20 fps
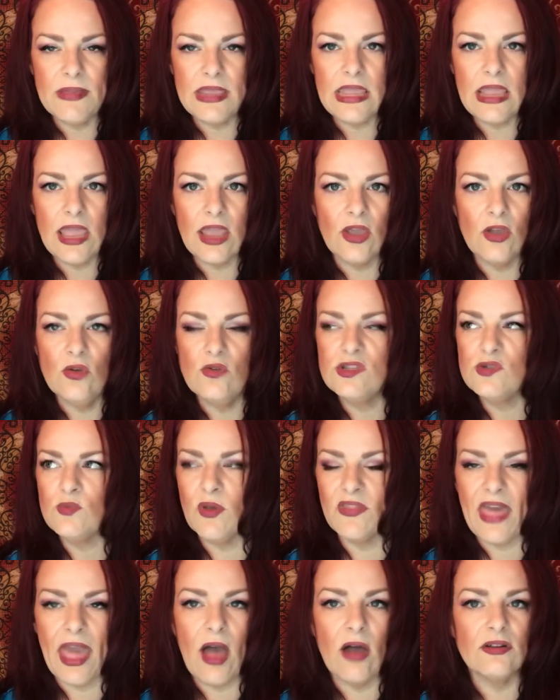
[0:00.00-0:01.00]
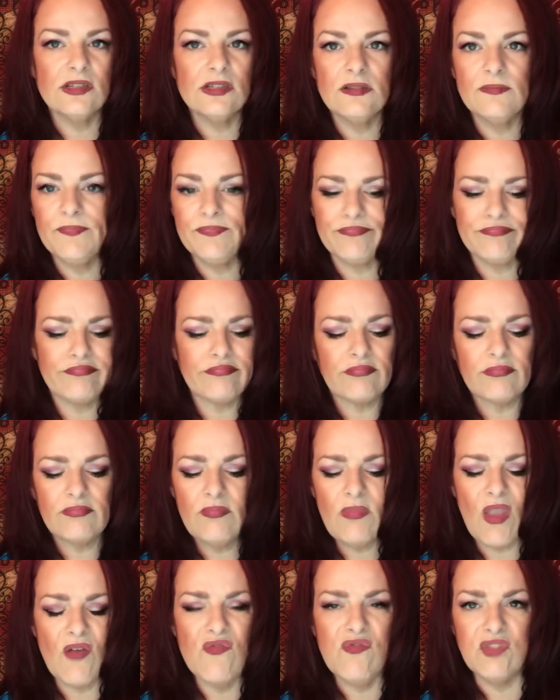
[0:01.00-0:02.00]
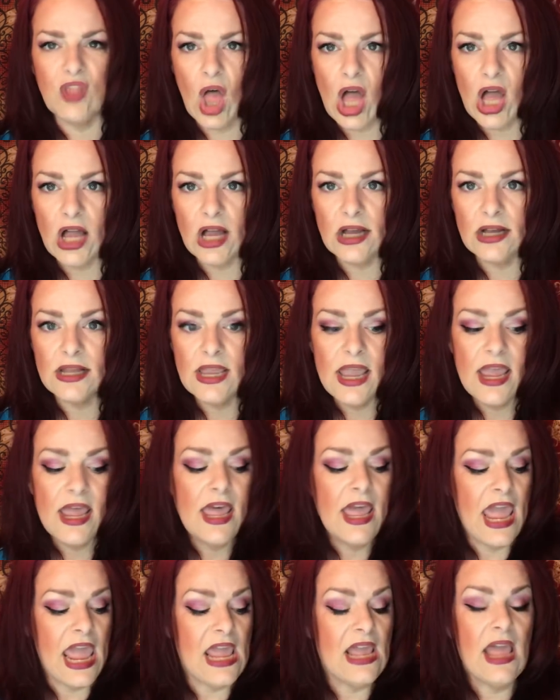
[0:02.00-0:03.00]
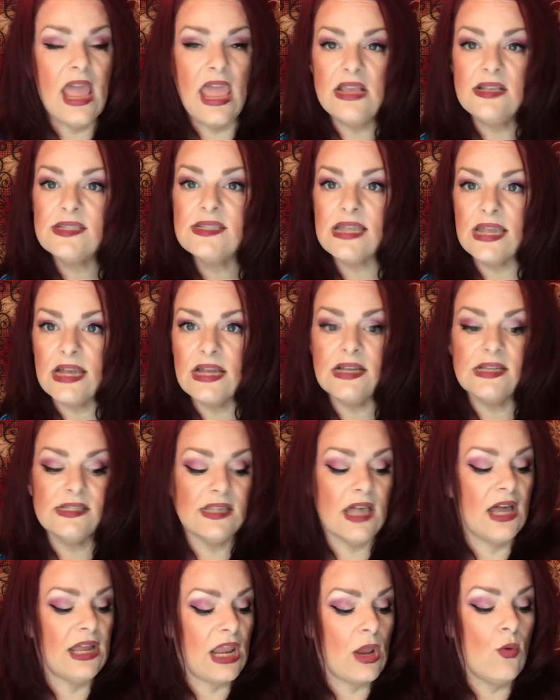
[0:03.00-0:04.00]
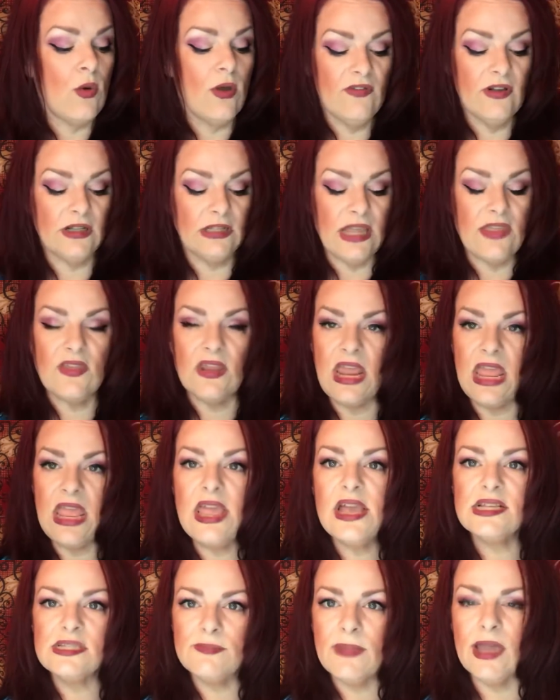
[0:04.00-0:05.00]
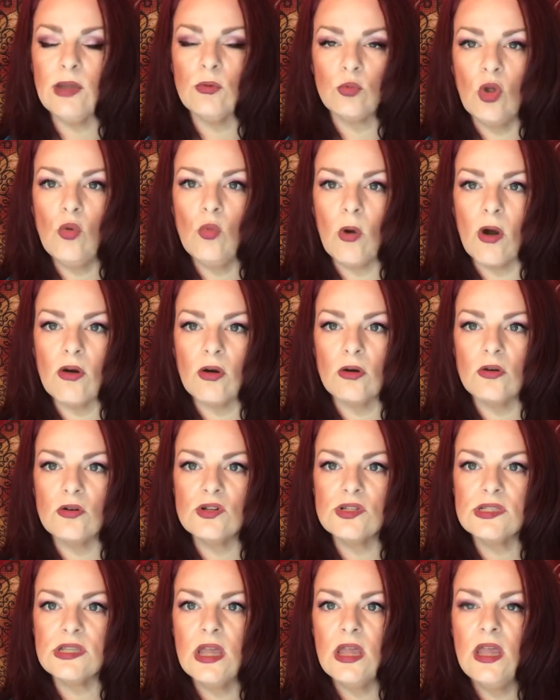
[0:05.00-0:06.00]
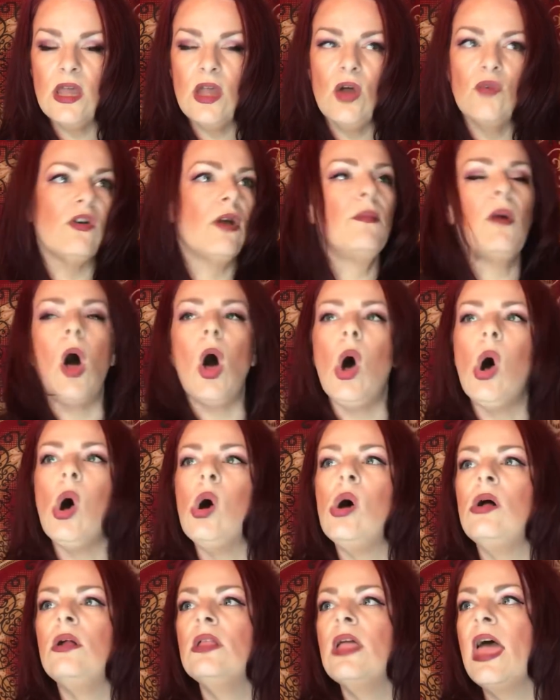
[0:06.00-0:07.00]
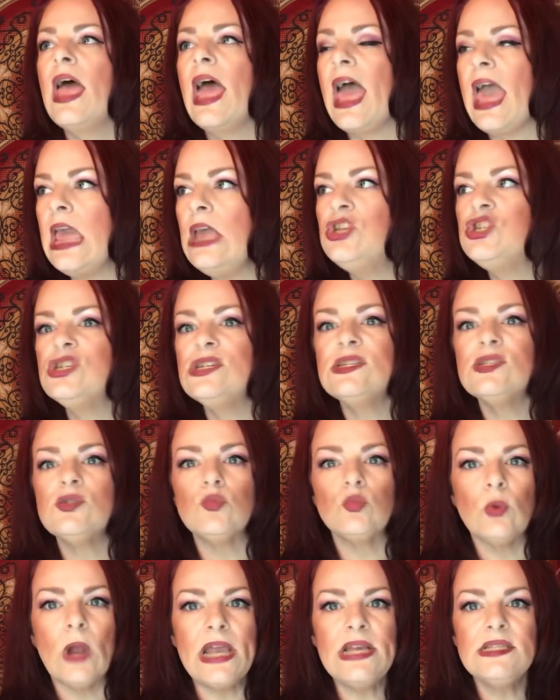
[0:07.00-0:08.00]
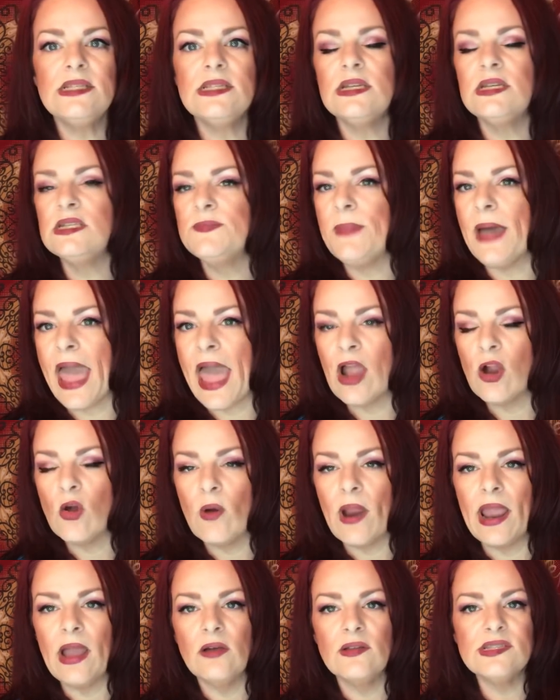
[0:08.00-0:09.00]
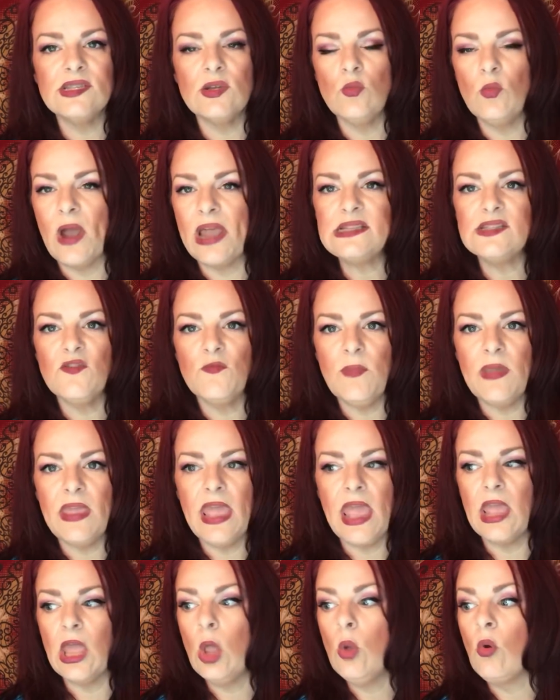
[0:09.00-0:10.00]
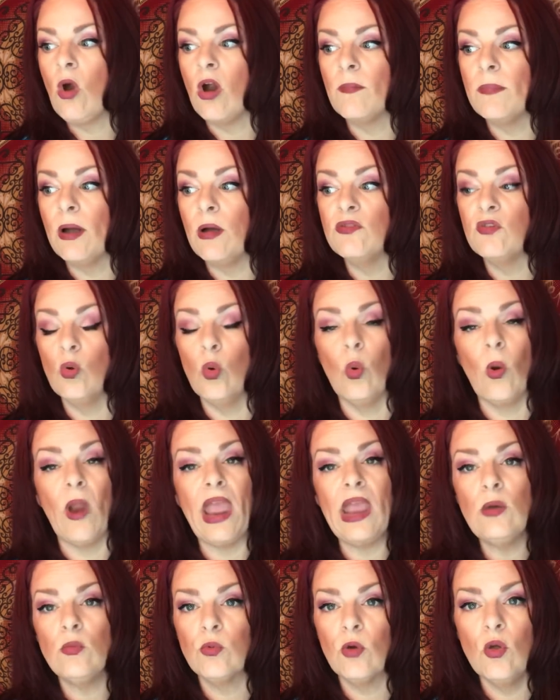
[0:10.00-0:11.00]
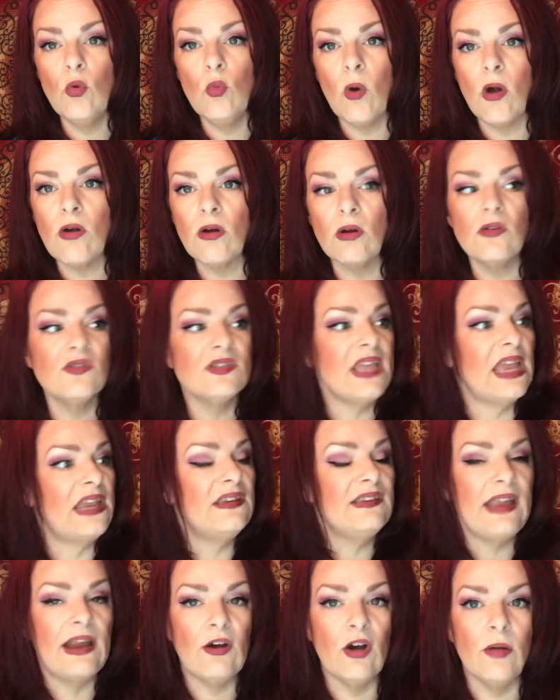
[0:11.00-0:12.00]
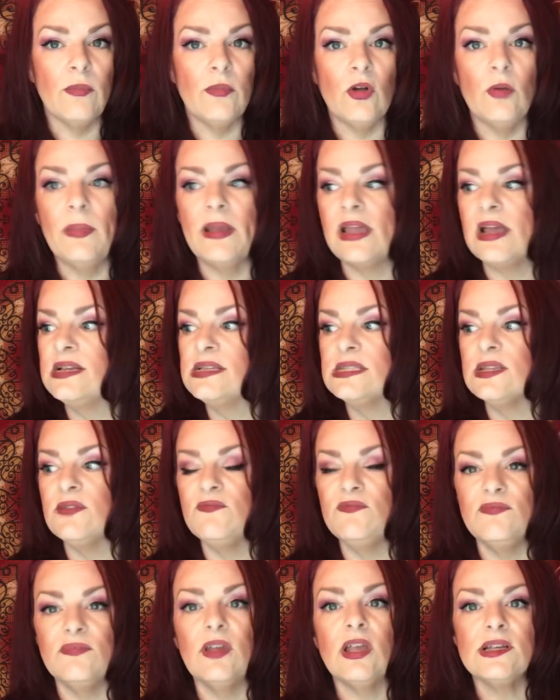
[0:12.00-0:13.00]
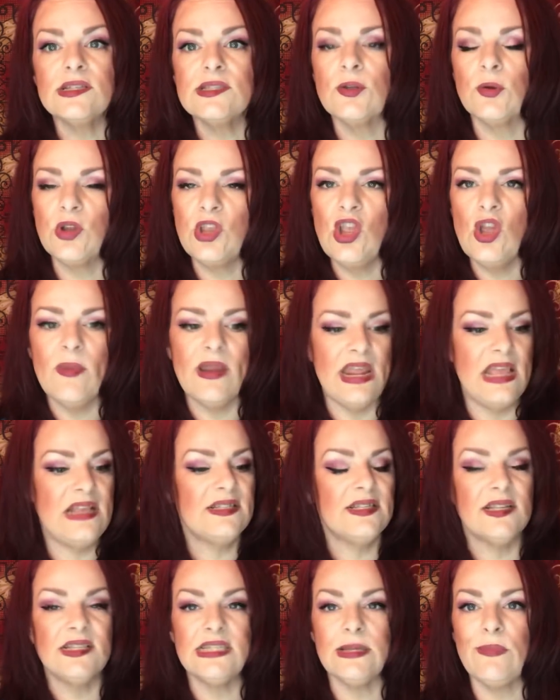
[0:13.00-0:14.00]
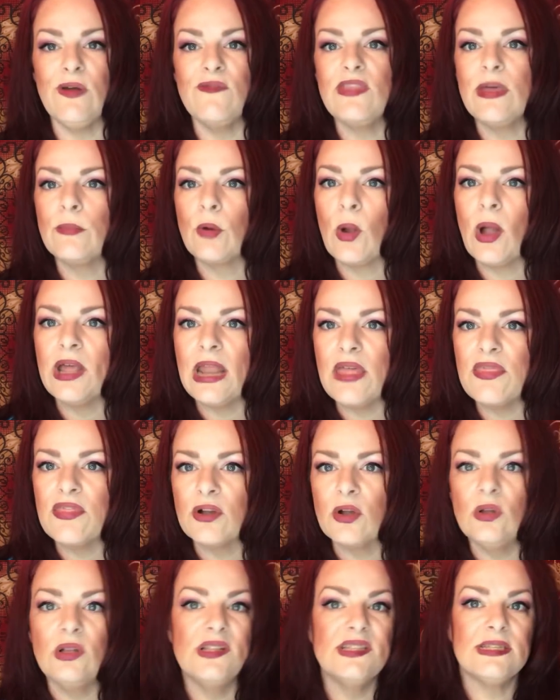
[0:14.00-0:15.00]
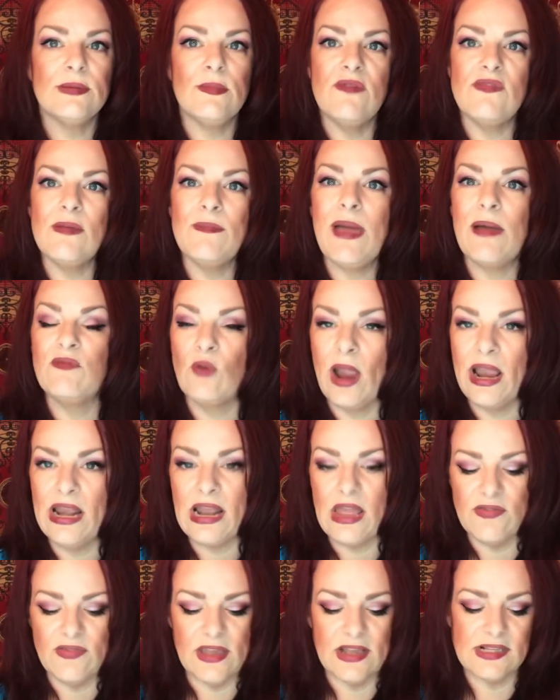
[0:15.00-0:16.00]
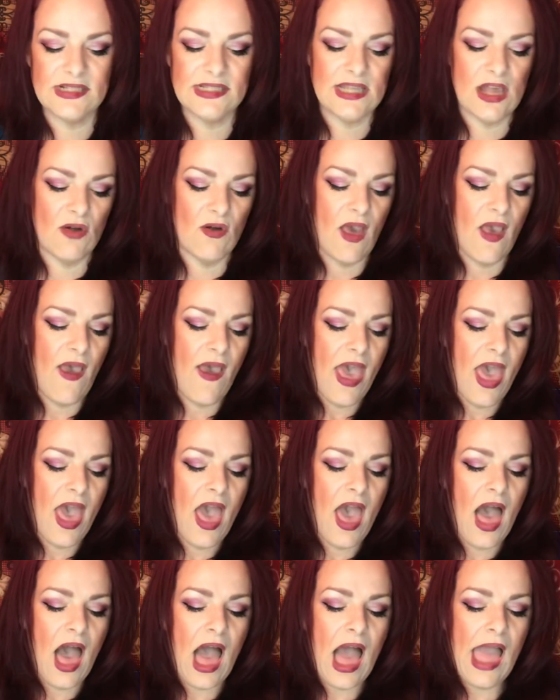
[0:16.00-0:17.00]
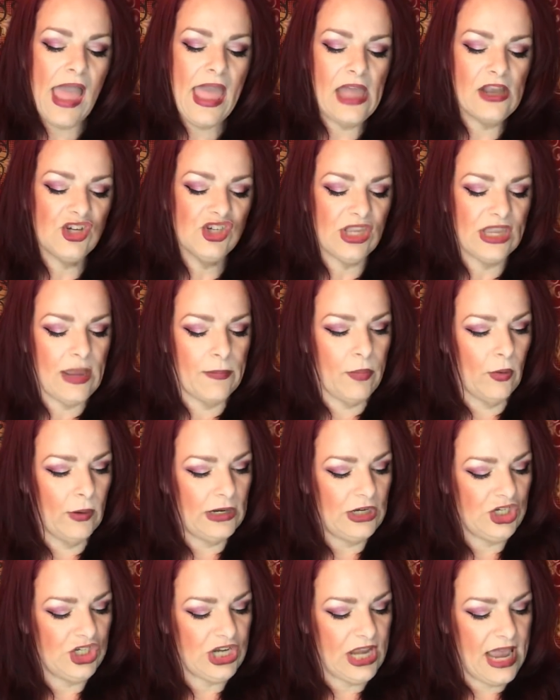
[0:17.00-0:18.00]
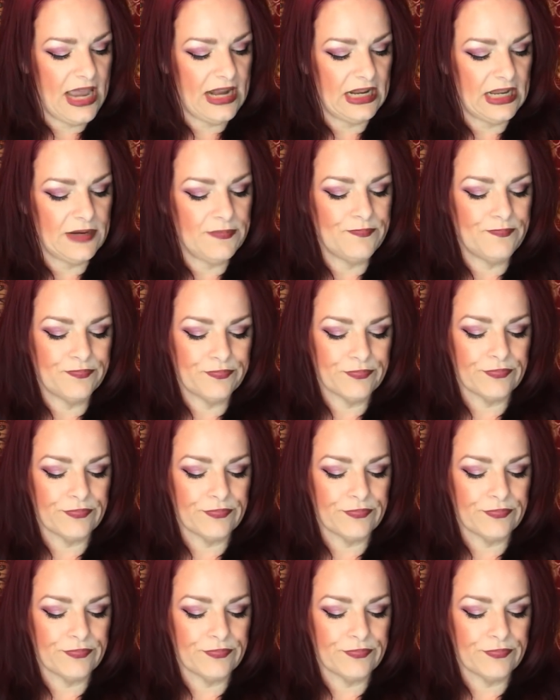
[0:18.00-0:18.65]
being who's without flaw. He says unequivocally that he has met root workers from all ages, races, backgrounds, and ways of being who are both great root workers and terrible because they're human. He said some of them are unethical and some of them have great ethics. So I actually appreciated